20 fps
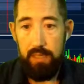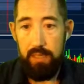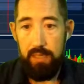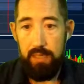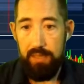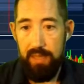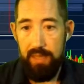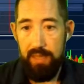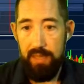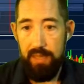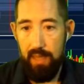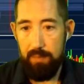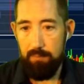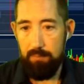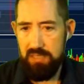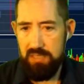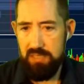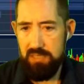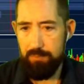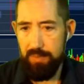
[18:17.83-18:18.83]
That
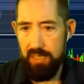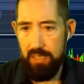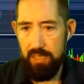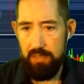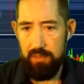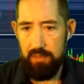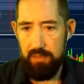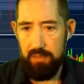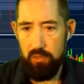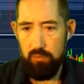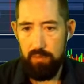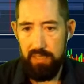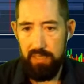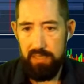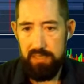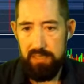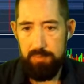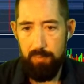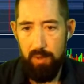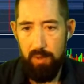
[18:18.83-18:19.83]
must be in the green.
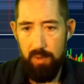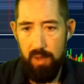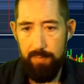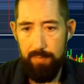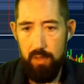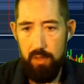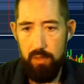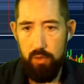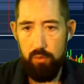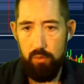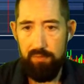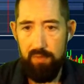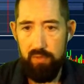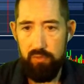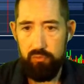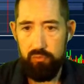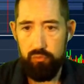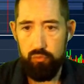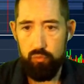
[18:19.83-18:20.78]
Let's pop on over to